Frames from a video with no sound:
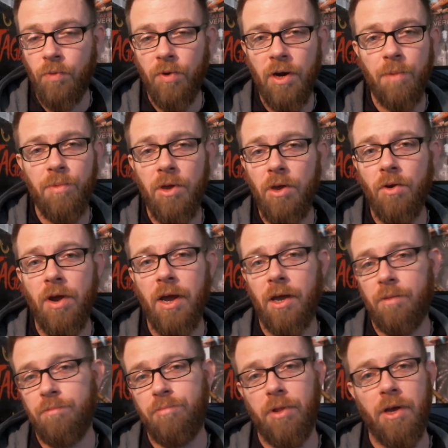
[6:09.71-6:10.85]
When I'm here, I
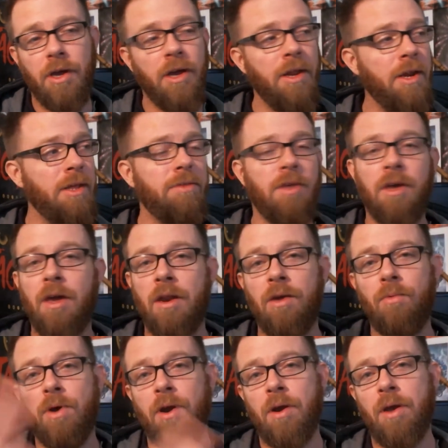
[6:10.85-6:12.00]
can plug in anything,
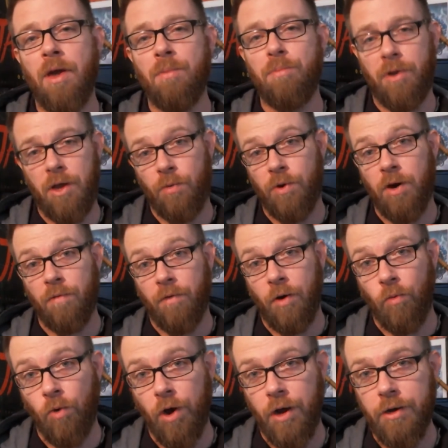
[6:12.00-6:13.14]
anywhere, and play whatever I
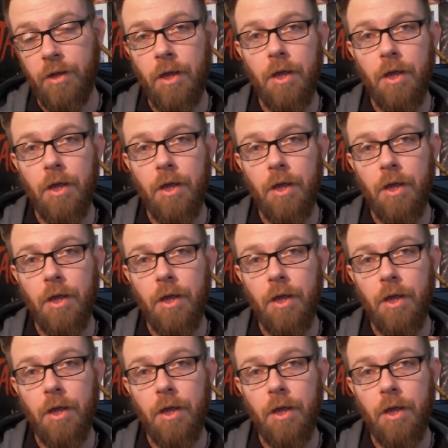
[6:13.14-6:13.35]
want.